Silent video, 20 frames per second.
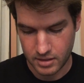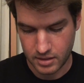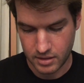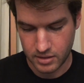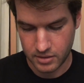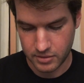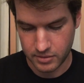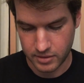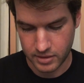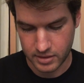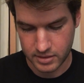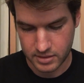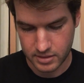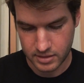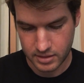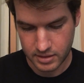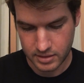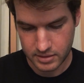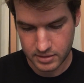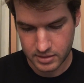Alright,
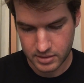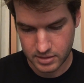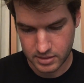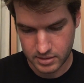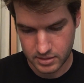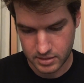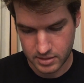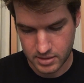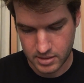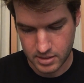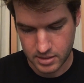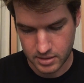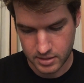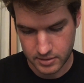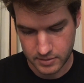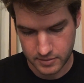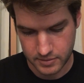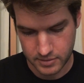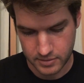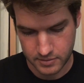let's see
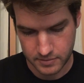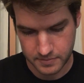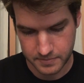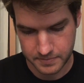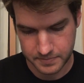here.